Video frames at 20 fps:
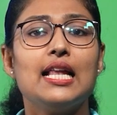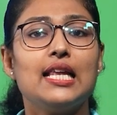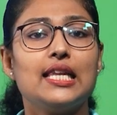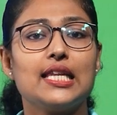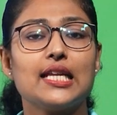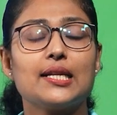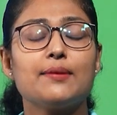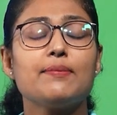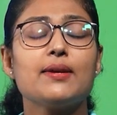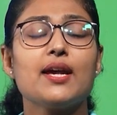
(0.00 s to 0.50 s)

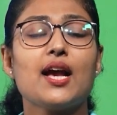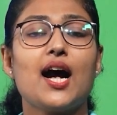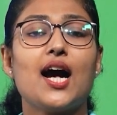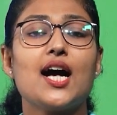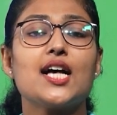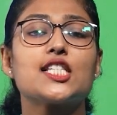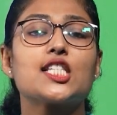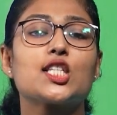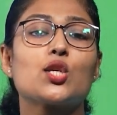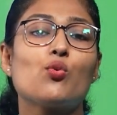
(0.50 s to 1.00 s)
Let me
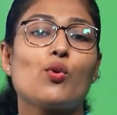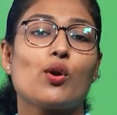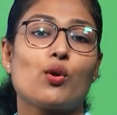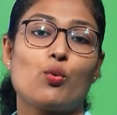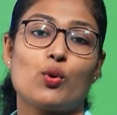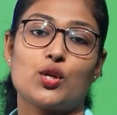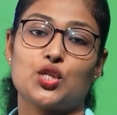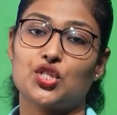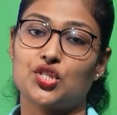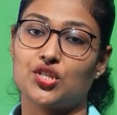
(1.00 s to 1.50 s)
ask you a
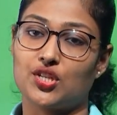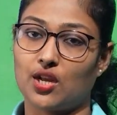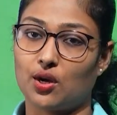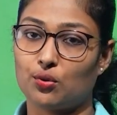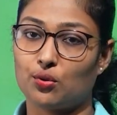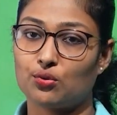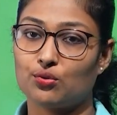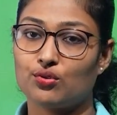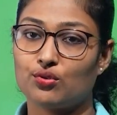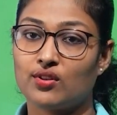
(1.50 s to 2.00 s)
question
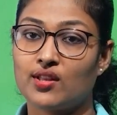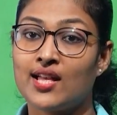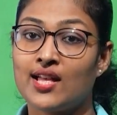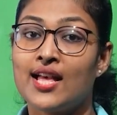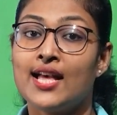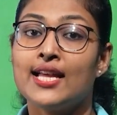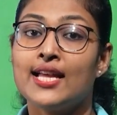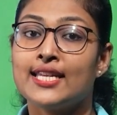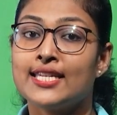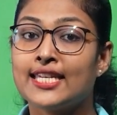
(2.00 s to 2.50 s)
now.
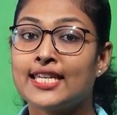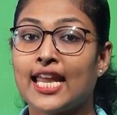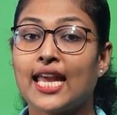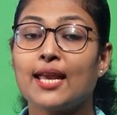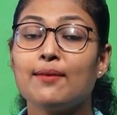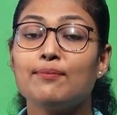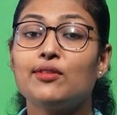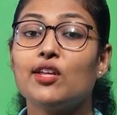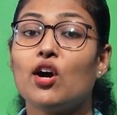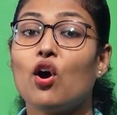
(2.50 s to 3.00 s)

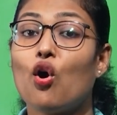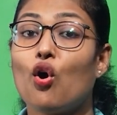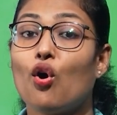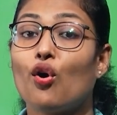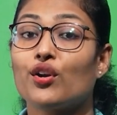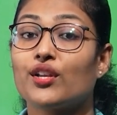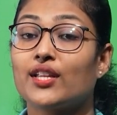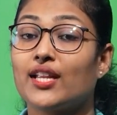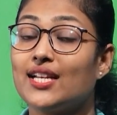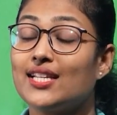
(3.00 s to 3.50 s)
Name the
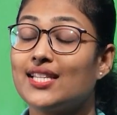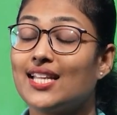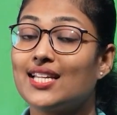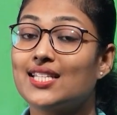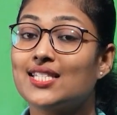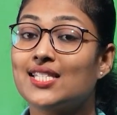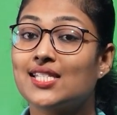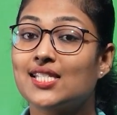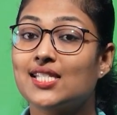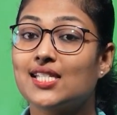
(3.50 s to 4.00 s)
organ
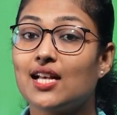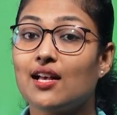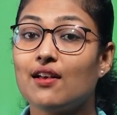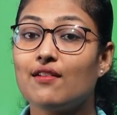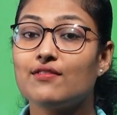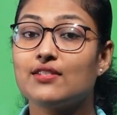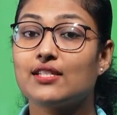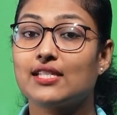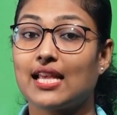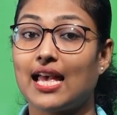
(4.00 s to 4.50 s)
that
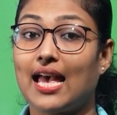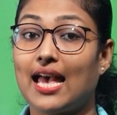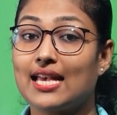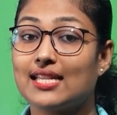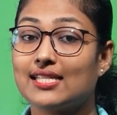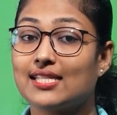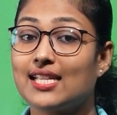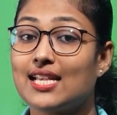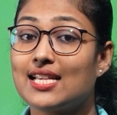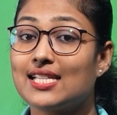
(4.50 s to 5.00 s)
serves
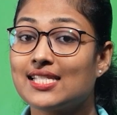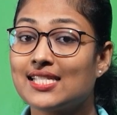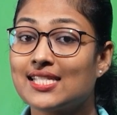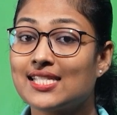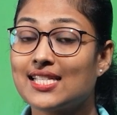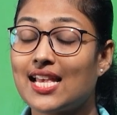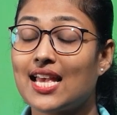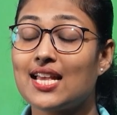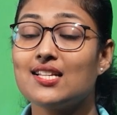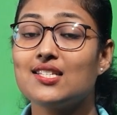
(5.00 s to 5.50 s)
as the
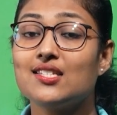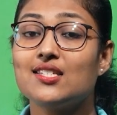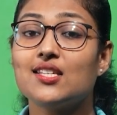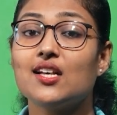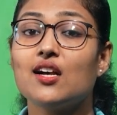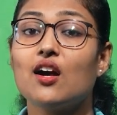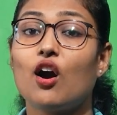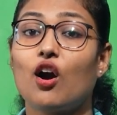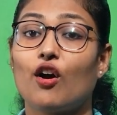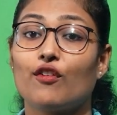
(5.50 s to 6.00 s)

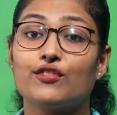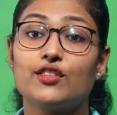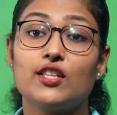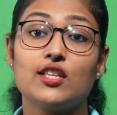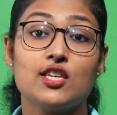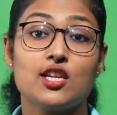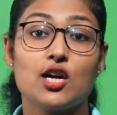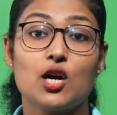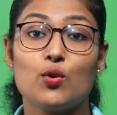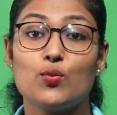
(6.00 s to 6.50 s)
center of the
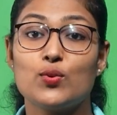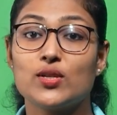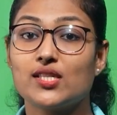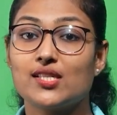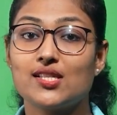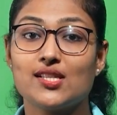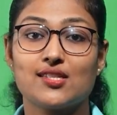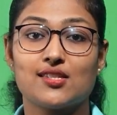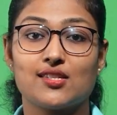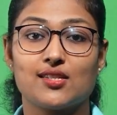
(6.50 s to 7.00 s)
nervous
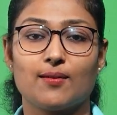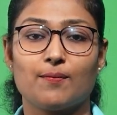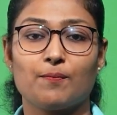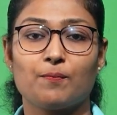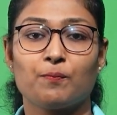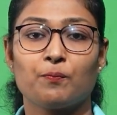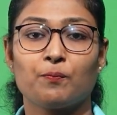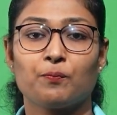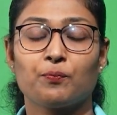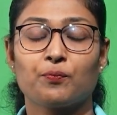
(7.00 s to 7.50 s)
system.
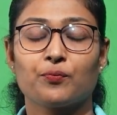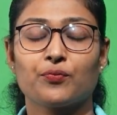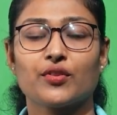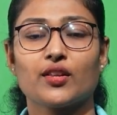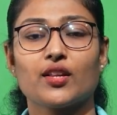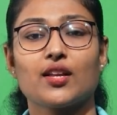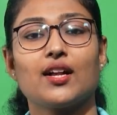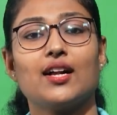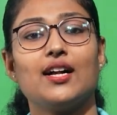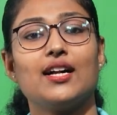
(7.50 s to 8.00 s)

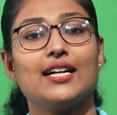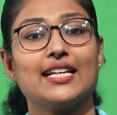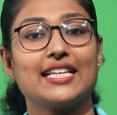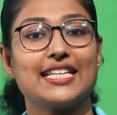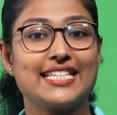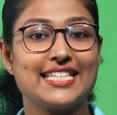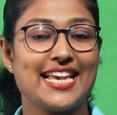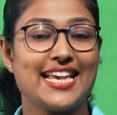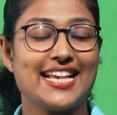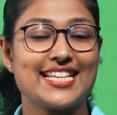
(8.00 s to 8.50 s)

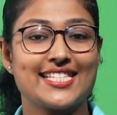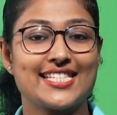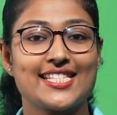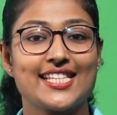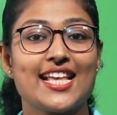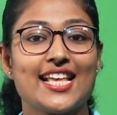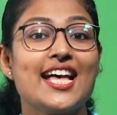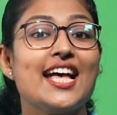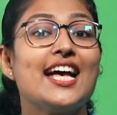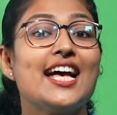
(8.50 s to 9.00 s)

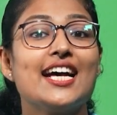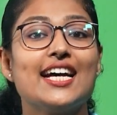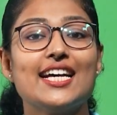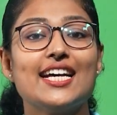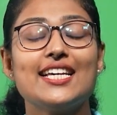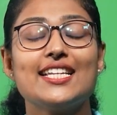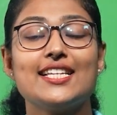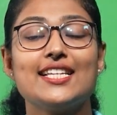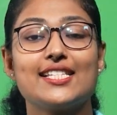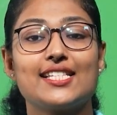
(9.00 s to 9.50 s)
Yes,
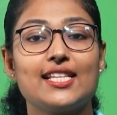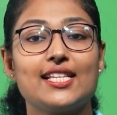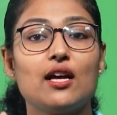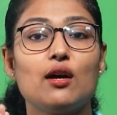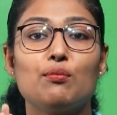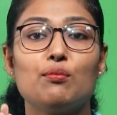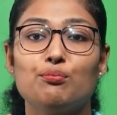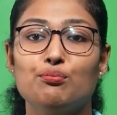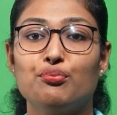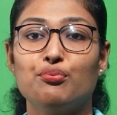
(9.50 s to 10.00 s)
it is the
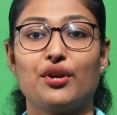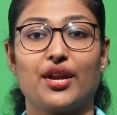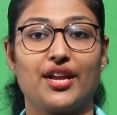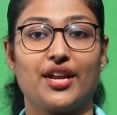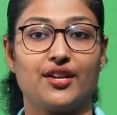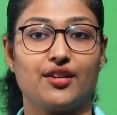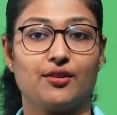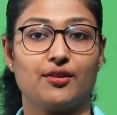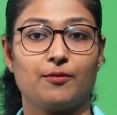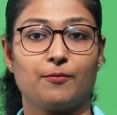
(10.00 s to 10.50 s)
brain.